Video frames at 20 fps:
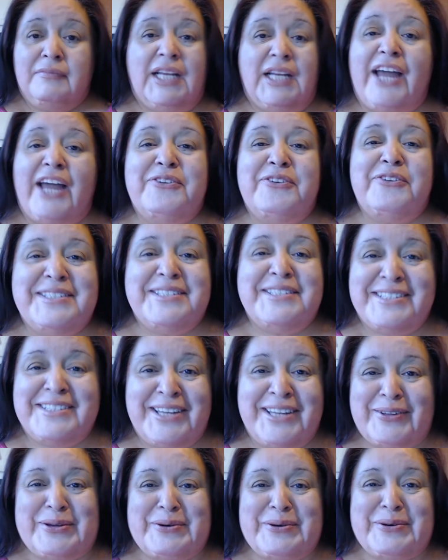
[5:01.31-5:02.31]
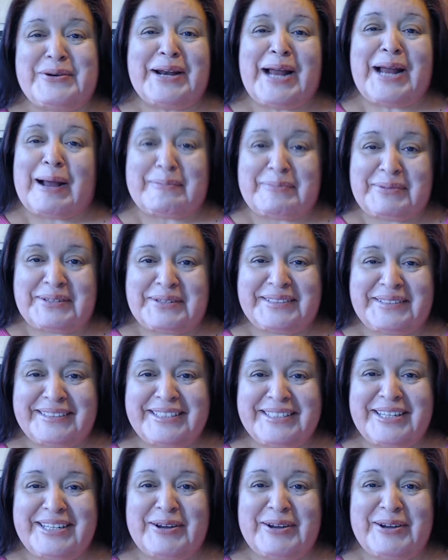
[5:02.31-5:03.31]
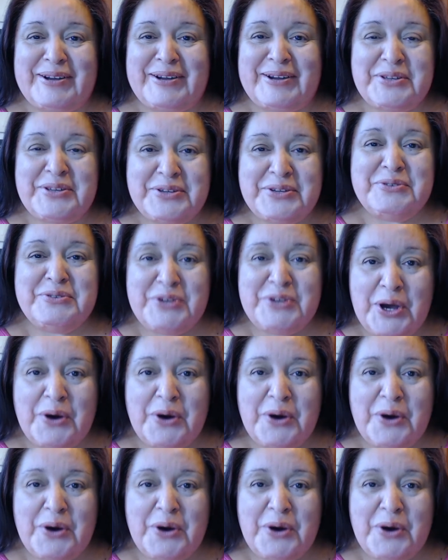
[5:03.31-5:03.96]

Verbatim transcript: I don't need to tell you what happened. You know, you, you know